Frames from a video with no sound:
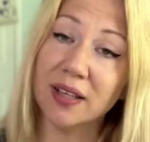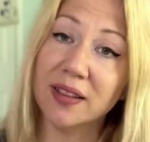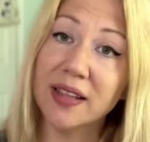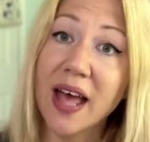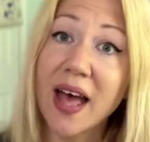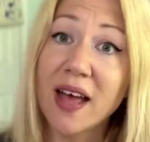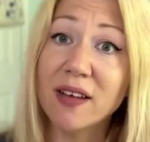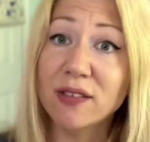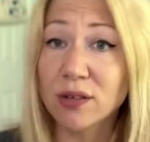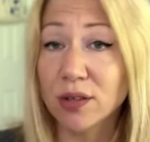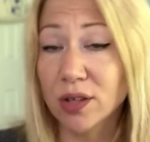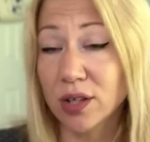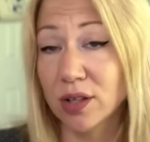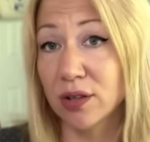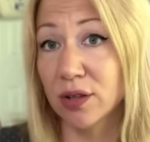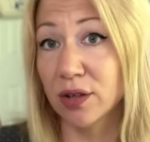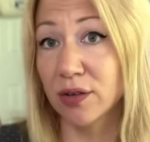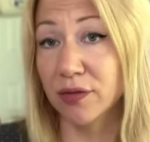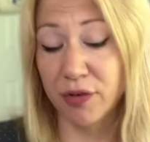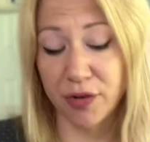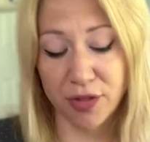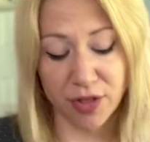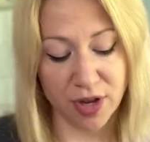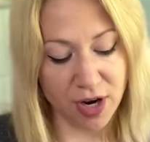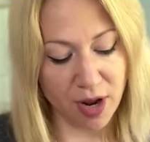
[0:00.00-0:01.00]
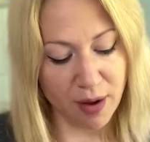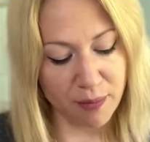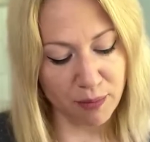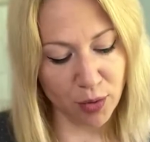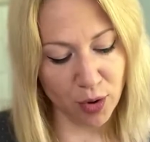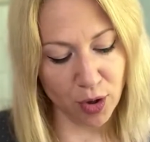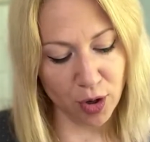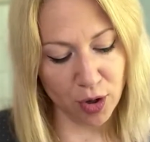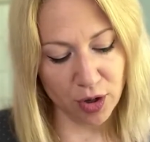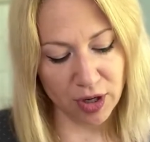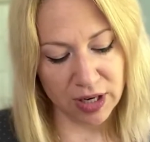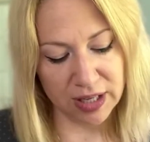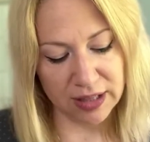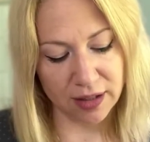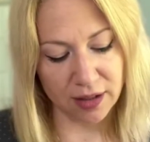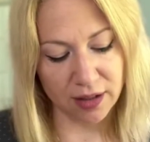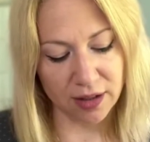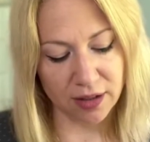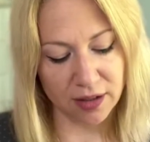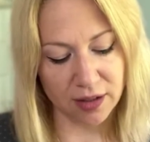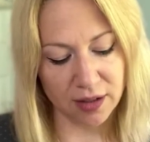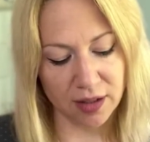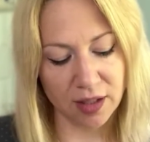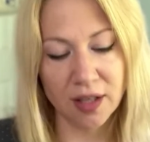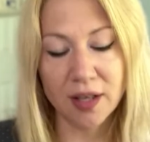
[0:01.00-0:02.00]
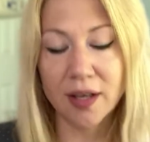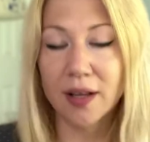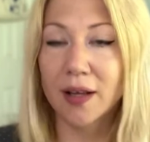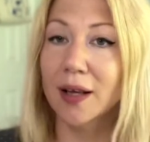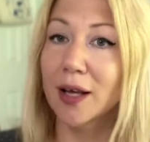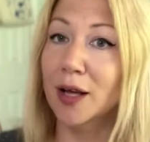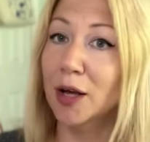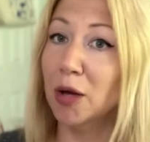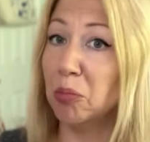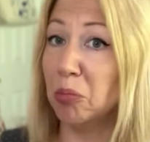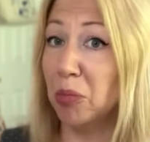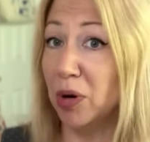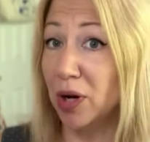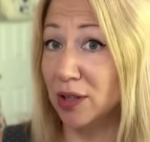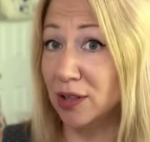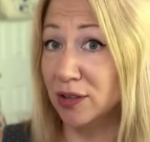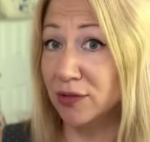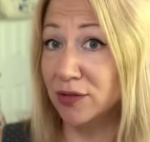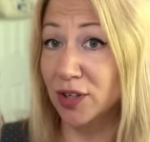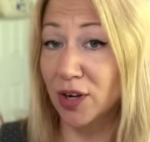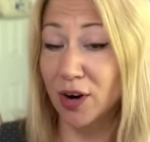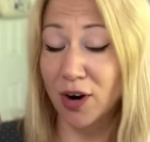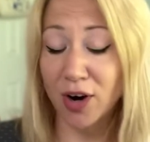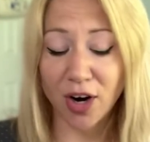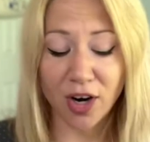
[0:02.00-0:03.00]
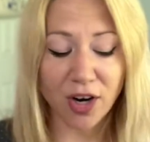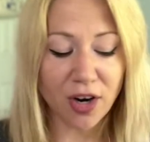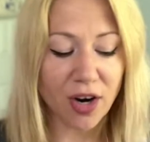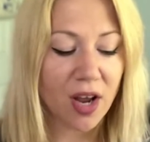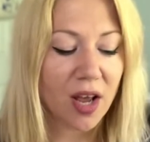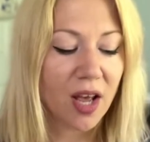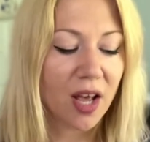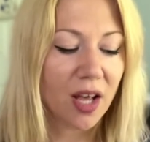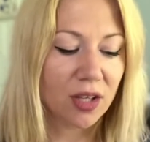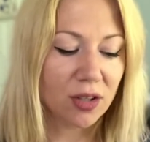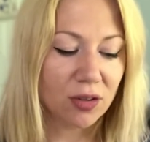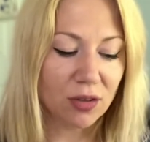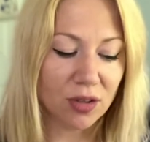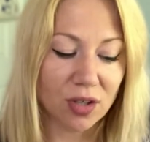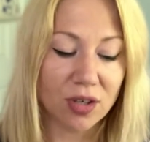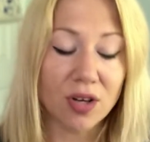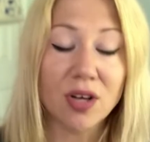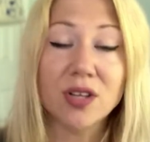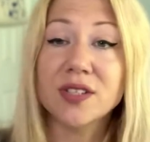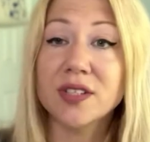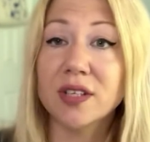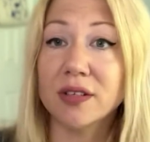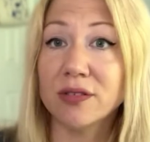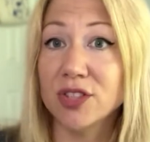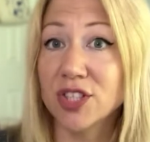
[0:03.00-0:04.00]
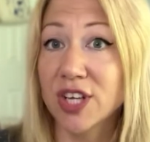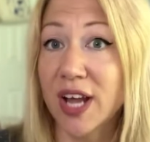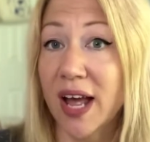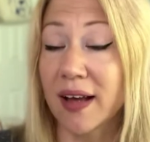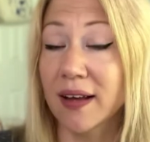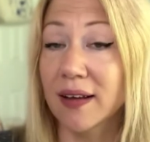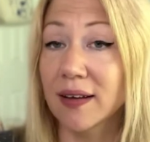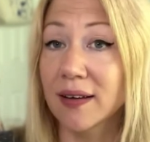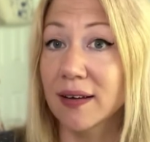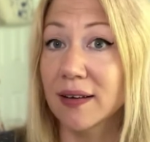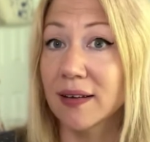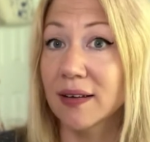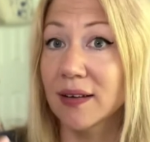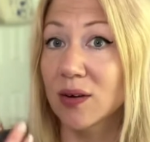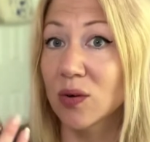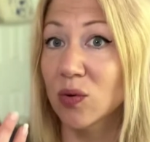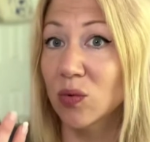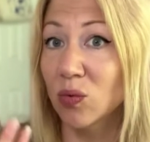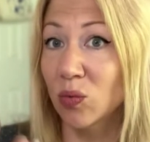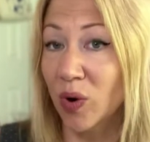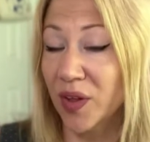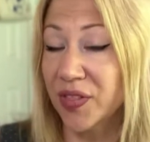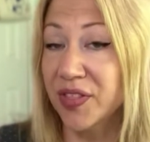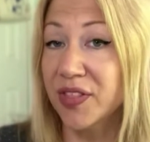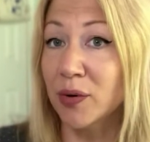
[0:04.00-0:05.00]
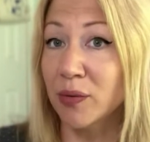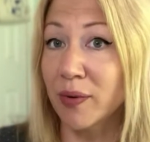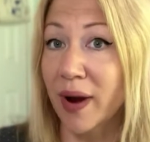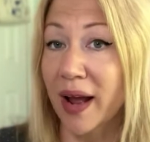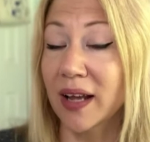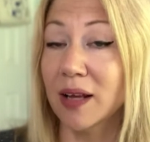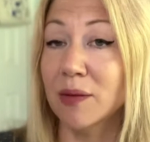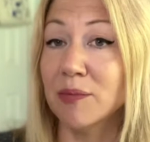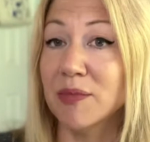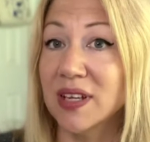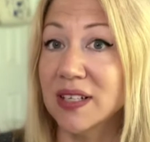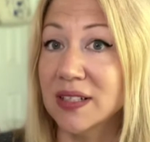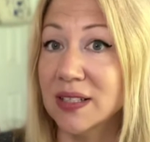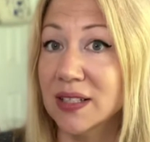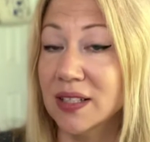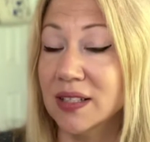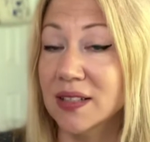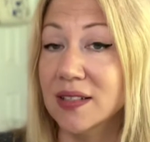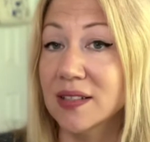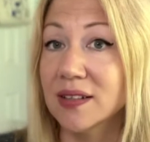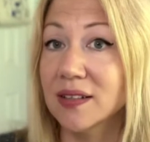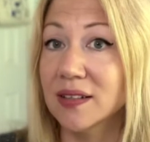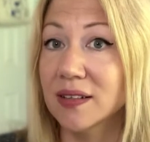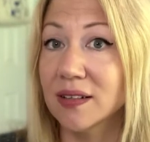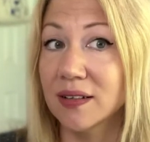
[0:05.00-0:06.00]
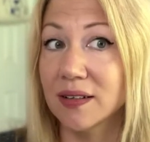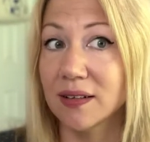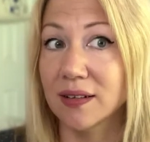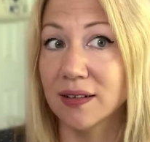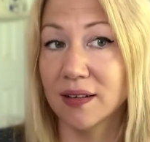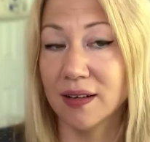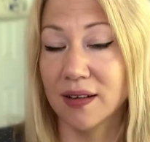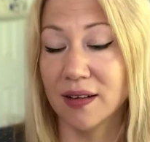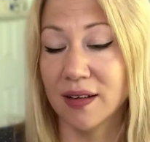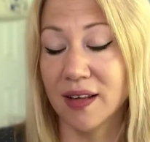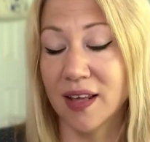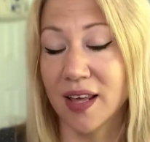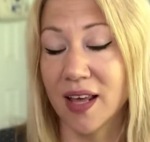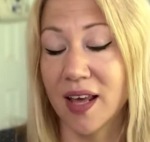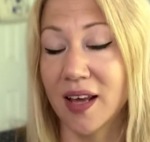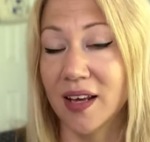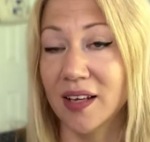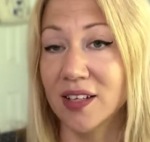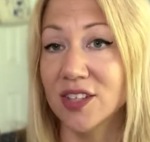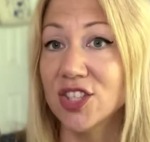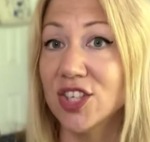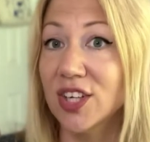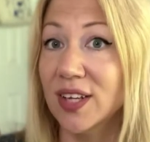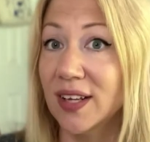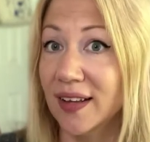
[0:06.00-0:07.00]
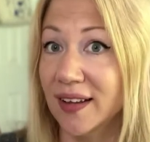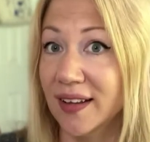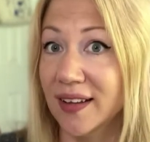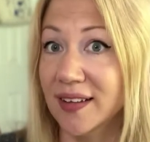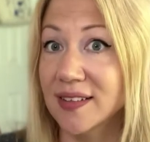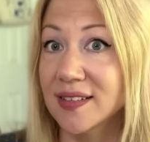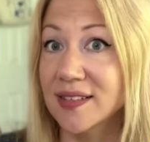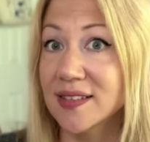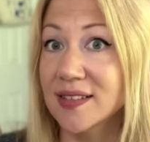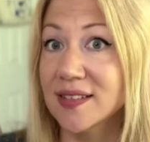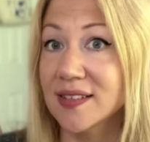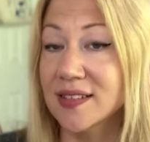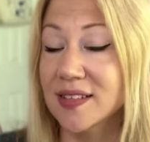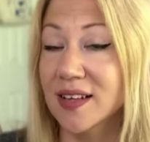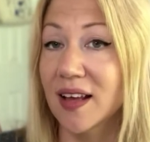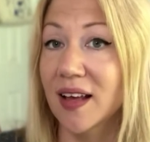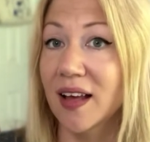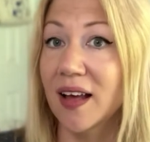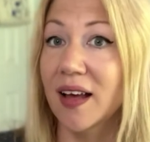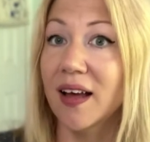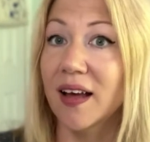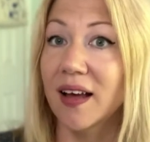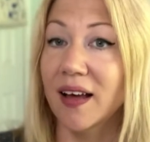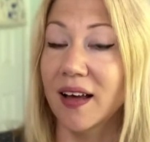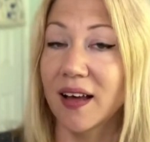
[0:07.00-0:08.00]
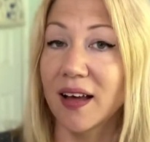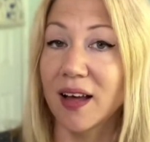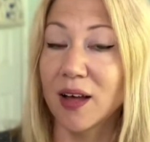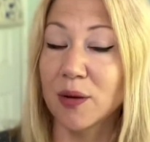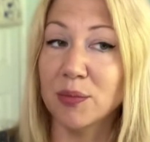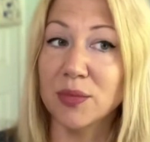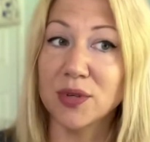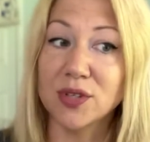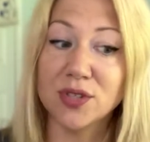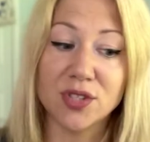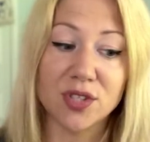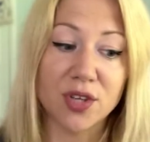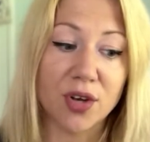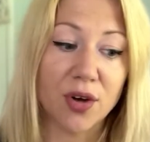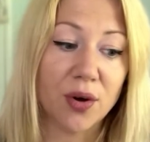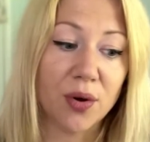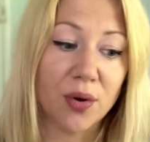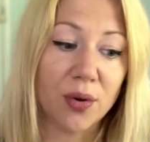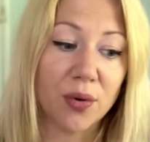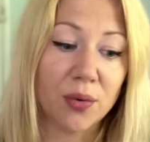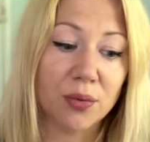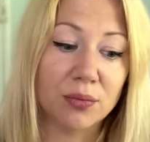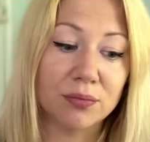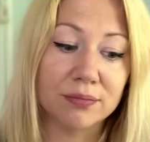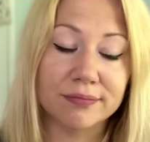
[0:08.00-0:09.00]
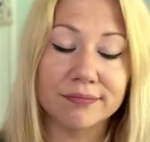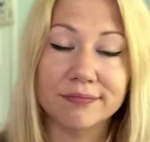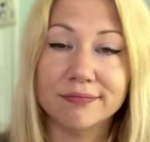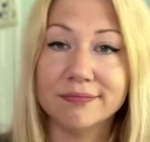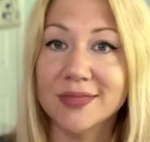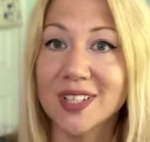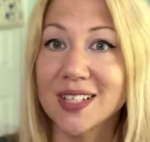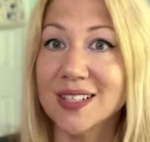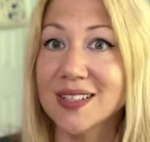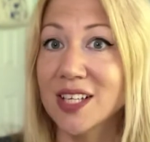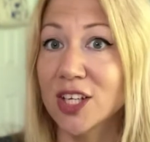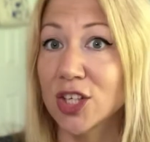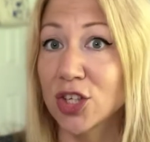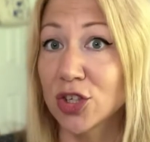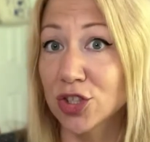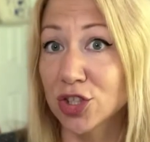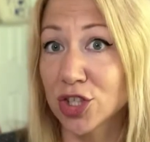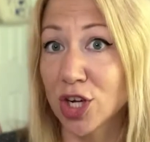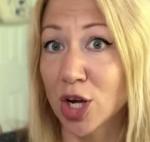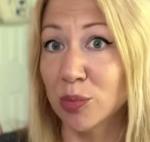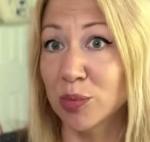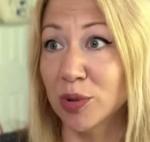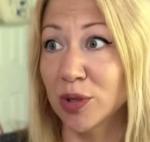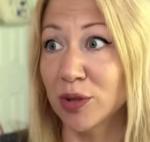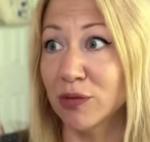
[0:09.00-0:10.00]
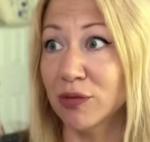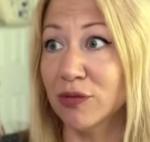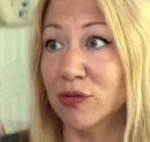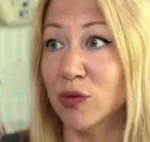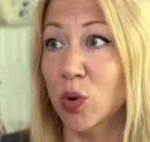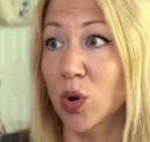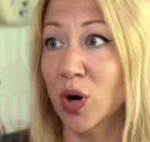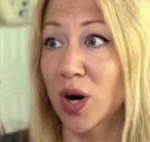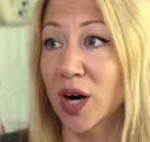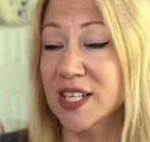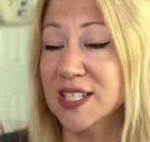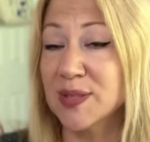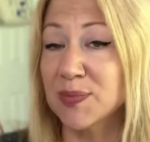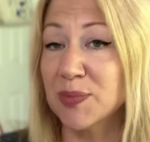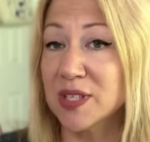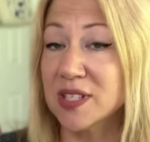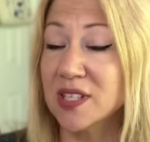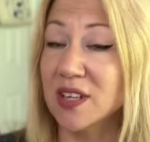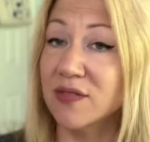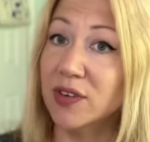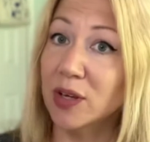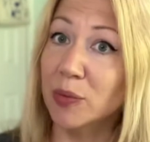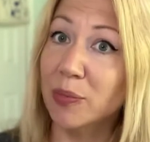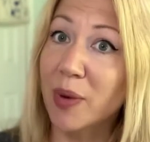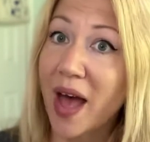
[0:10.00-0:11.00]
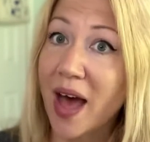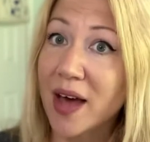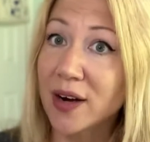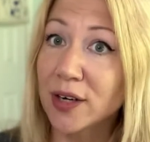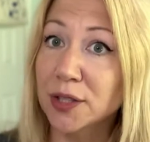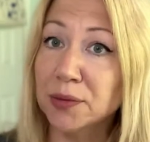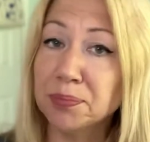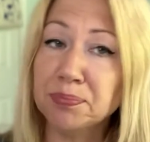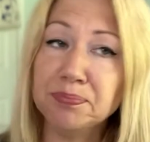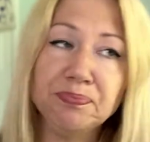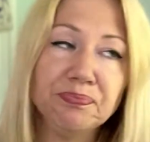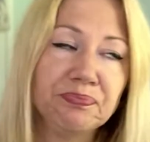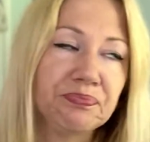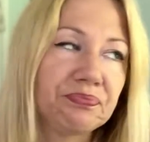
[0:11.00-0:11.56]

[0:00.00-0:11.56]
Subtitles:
that, you can look for the number in the little ball of yarn. You can also check what the recommended gauge is. So let's say you're shopping for a specific pattern.